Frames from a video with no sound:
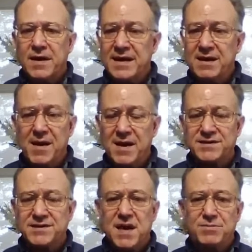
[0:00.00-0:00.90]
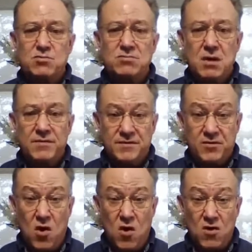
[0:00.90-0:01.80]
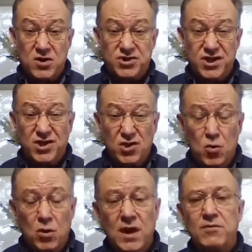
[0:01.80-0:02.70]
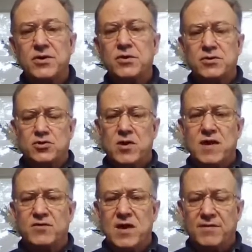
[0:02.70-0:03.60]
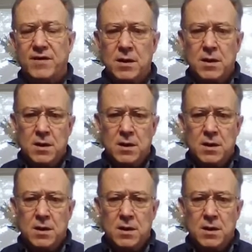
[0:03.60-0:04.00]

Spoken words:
any amount of time, you know that the hardest thing you will ever do is drive traffic,